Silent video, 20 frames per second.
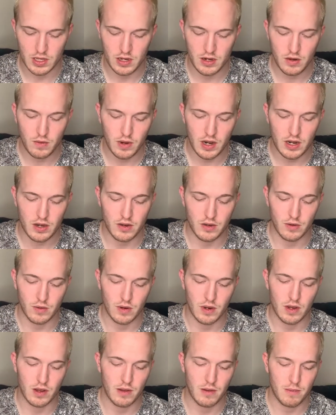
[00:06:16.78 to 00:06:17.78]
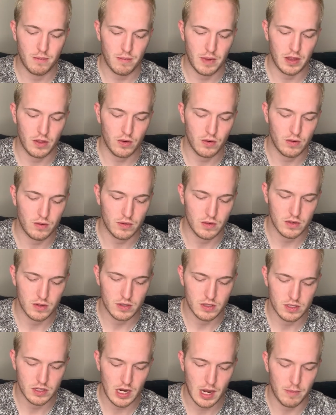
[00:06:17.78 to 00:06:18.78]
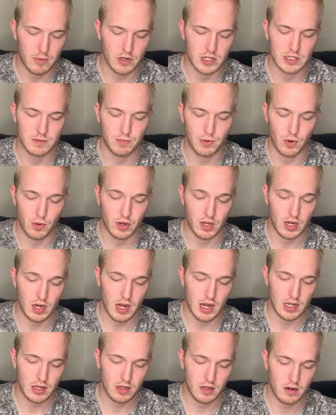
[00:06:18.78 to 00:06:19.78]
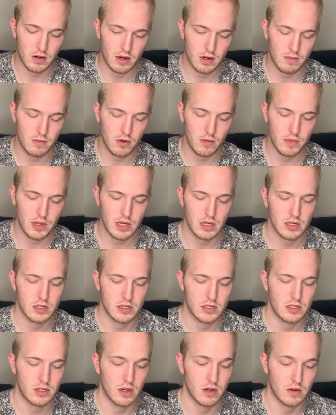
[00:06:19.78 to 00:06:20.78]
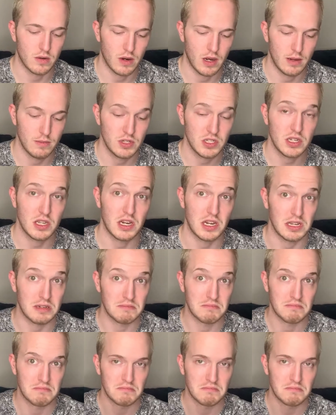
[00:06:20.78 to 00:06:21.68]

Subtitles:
literally what I do, my little stopper is broken at the current moment, so I'm just gonna